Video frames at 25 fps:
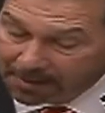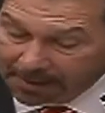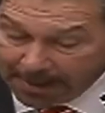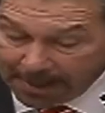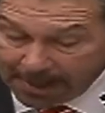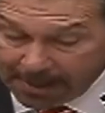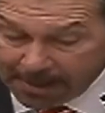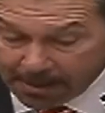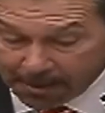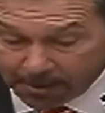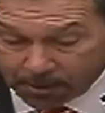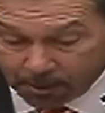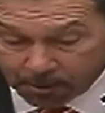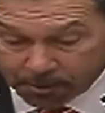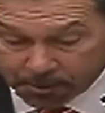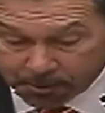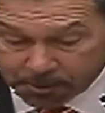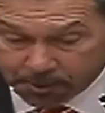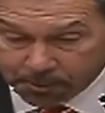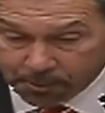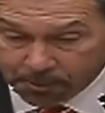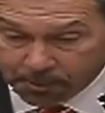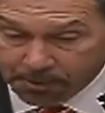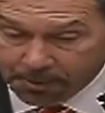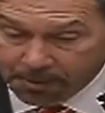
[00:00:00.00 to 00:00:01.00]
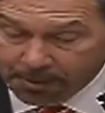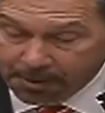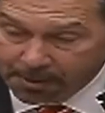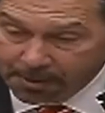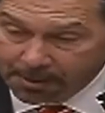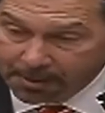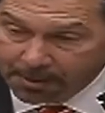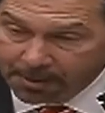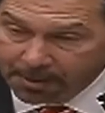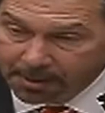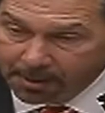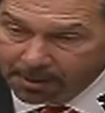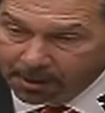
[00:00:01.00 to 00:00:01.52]
and also
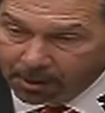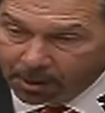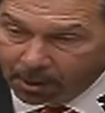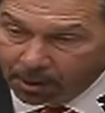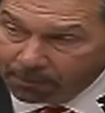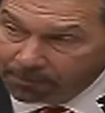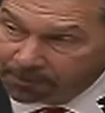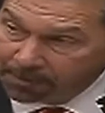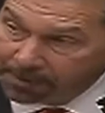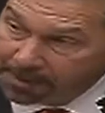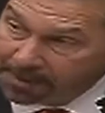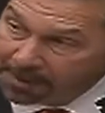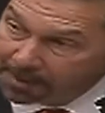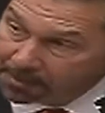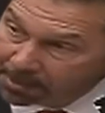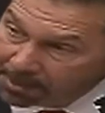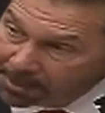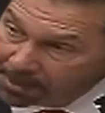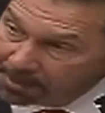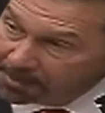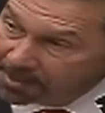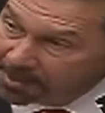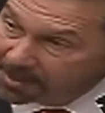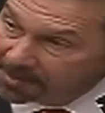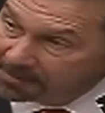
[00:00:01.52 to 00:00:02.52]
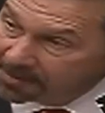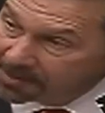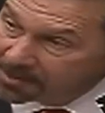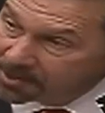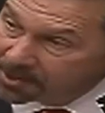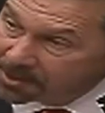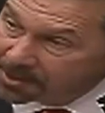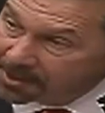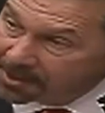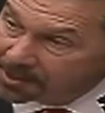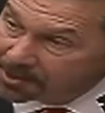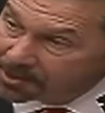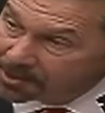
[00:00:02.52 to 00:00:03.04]
hopefully complete my
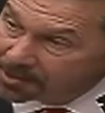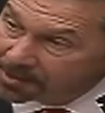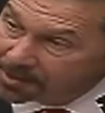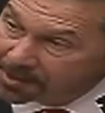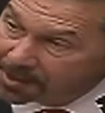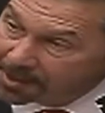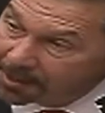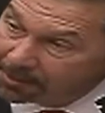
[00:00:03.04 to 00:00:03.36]
investigation.